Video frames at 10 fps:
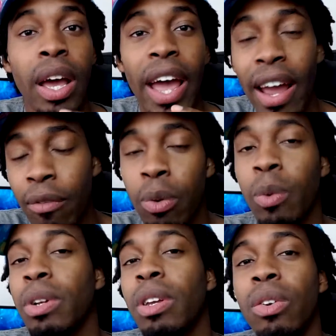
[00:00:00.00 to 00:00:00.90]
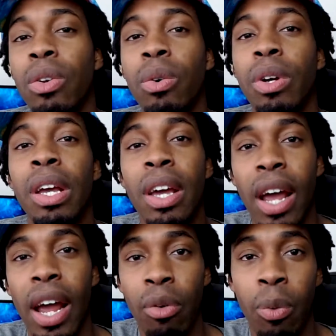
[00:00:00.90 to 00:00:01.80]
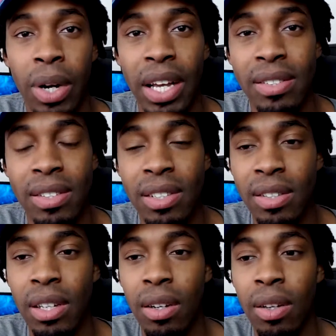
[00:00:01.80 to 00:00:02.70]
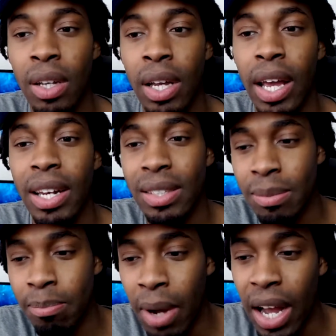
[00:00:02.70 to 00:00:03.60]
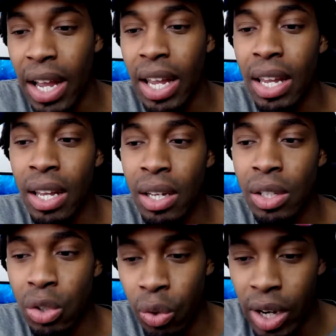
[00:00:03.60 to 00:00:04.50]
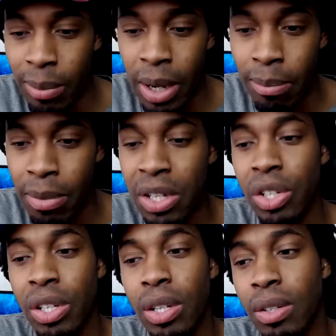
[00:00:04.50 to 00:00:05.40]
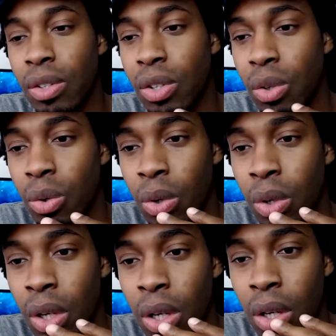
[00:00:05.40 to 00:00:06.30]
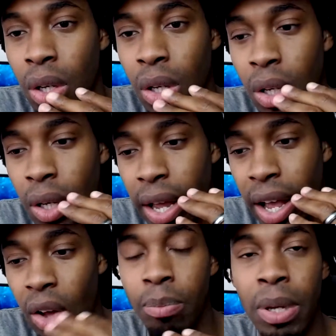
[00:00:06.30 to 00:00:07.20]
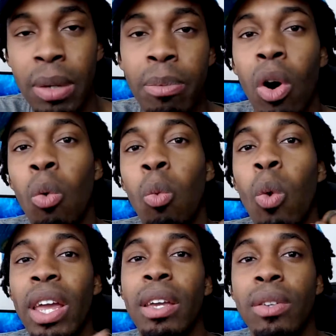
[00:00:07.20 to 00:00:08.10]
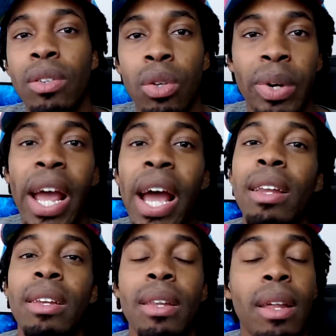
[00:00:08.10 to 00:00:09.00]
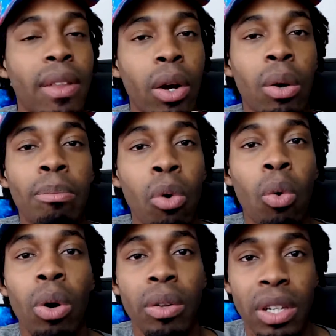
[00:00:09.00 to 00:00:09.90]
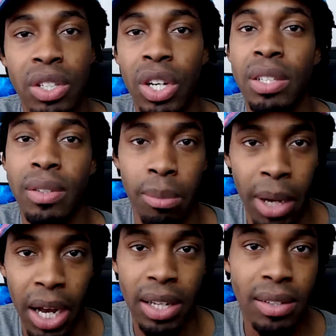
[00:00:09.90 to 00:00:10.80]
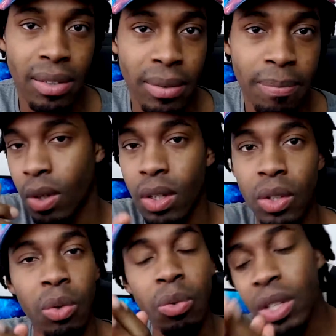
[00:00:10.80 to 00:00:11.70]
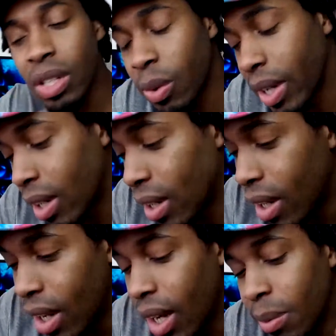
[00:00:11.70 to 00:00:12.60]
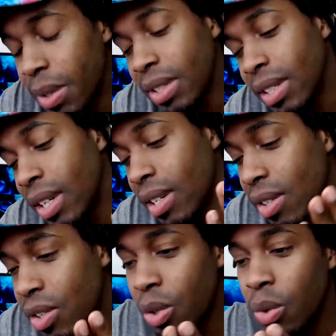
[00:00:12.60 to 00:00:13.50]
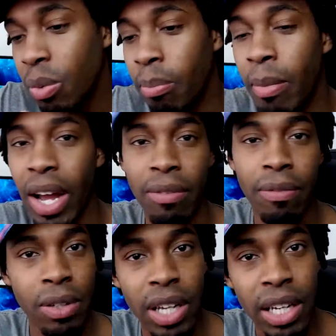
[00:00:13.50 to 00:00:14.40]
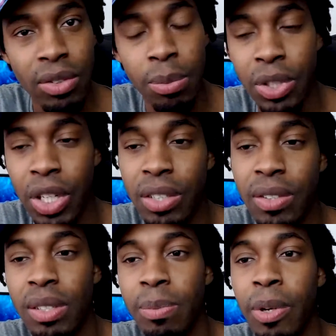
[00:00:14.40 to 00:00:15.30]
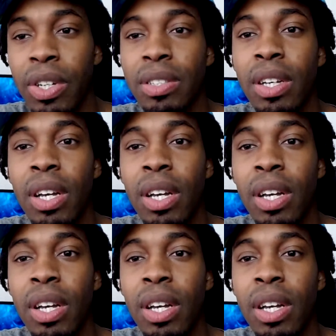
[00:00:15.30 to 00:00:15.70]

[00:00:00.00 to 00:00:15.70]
Everyone can do it. Everyone has this skill, and it's my dream and ambition to help people awaken to the reality that there are more than just their bodies. So really quick, I wanted to get into my first astral projection experience.